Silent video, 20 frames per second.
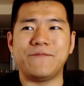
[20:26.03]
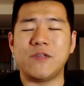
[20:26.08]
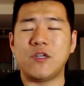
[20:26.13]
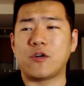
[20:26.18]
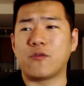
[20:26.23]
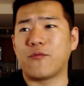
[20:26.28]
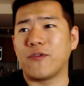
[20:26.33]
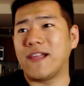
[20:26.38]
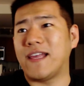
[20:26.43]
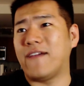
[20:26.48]

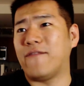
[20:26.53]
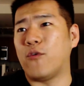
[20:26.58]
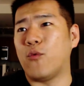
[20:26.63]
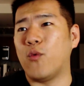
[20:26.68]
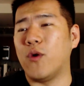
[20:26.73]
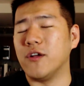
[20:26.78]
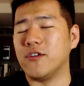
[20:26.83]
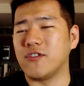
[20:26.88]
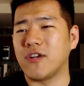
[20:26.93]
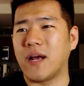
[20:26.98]
You don't really have a
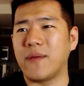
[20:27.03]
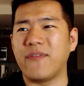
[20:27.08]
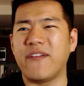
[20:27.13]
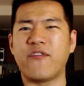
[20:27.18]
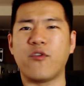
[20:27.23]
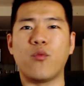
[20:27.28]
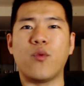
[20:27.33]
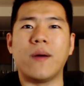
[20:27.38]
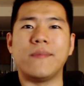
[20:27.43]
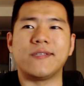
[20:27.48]
1-drop. You
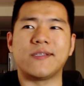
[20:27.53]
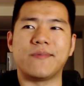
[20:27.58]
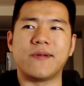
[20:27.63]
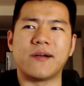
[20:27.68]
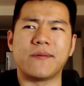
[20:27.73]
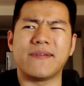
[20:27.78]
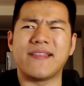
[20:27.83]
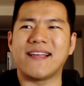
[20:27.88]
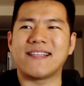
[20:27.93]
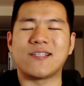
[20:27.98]
have a Web
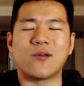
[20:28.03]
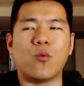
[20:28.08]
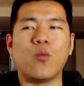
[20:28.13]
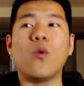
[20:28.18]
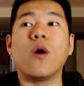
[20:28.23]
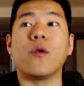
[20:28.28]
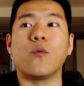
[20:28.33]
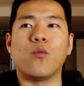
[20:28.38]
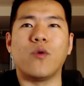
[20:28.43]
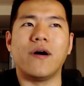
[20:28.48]
Spinner, but that's a
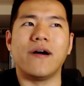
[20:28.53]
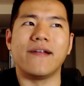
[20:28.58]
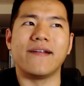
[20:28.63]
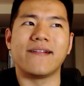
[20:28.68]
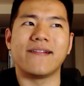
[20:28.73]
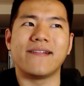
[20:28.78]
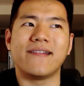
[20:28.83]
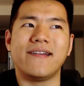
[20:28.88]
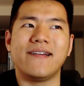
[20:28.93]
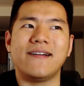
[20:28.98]

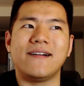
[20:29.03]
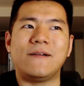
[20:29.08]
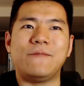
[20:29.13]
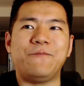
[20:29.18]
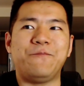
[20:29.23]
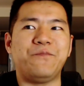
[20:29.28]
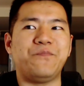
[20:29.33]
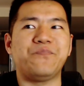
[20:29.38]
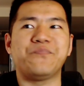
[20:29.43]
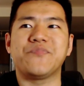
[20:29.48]
1/1.
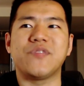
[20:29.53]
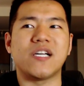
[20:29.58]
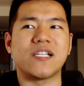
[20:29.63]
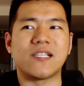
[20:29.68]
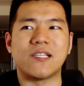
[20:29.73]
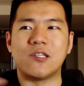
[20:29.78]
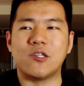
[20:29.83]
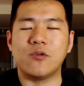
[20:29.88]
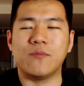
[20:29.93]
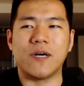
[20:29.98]

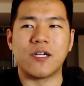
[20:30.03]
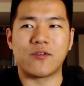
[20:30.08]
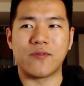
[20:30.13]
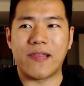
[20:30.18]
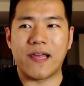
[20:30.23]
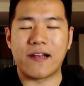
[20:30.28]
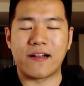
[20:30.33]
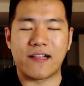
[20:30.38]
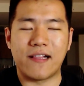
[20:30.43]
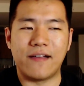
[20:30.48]
Doesn't do much
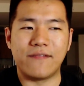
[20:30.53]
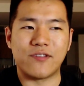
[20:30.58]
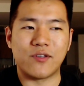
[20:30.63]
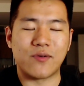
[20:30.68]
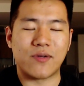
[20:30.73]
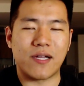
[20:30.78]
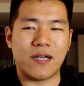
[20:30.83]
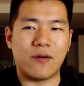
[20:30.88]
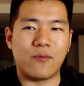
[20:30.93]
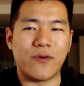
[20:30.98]
without a
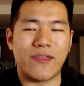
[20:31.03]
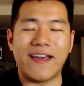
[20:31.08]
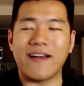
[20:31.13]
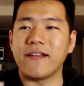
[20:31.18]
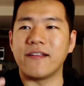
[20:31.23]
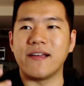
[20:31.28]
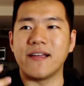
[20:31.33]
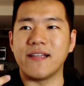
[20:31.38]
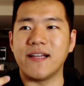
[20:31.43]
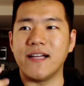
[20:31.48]
Glaivezuka,
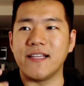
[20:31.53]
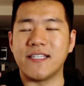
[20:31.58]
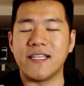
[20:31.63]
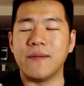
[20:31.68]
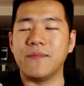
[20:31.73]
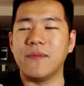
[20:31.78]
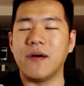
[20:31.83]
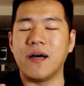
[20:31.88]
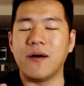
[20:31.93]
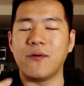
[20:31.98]
without a
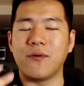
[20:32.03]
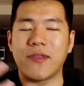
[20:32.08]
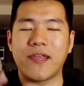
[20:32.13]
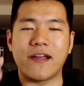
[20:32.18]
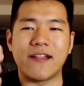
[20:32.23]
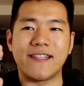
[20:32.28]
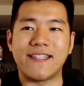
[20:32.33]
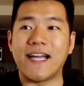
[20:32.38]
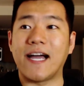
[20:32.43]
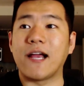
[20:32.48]

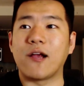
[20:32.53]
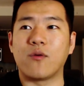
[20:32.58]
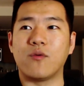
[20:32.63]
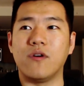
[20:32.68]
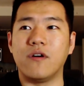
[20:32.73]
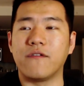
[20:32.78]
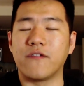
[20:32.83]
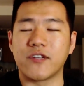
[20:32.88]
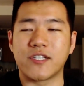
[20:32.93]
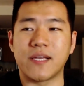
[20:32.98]

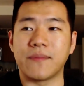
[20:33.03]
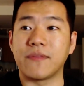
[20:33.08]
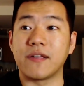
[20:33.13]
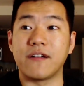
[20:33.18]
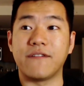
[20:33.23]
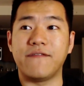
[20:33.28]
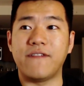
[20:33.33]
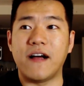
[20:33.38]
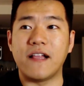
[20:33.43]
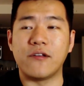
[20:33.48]
Direwolf or
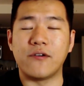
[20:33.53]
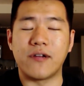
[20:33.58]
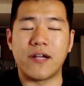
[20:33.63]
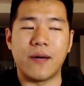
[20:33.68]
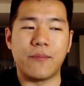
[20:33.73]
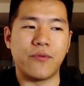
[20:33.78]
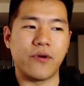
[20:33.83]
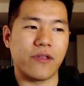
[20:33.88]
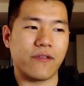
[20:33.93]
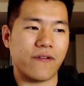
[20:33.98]
something to follow it
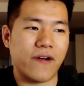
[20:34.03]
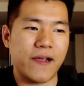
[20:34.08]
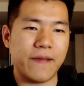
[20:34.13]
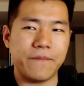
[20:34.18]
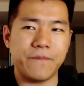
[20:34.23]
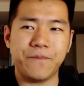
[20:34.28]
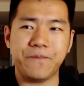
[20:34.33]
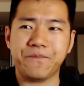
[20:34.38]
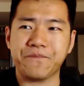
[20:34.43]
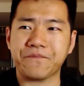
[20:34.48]
up with,
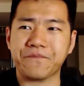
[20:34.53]
right?